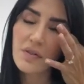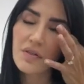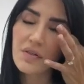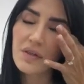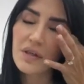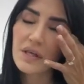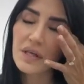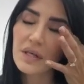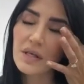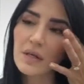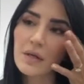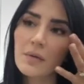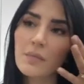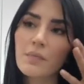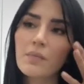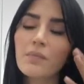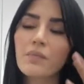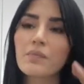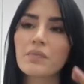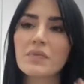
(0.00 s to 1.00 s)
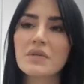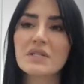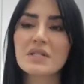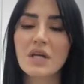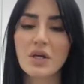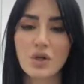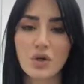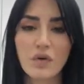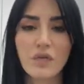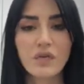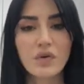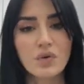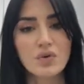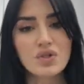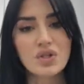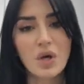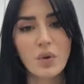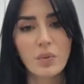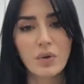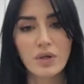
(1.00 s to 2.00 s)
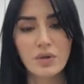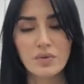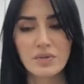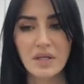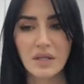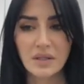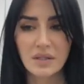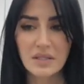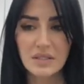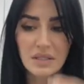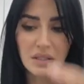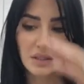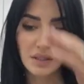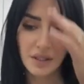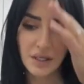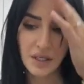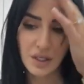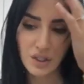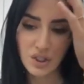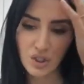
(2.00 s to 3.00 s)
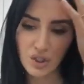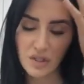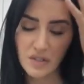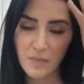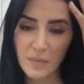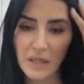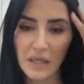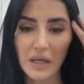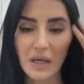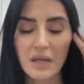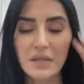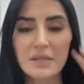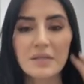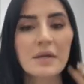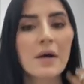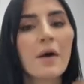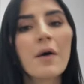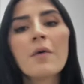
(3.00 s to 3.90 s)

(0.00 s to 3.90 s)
the centrifuge that we use at this clinic, just because,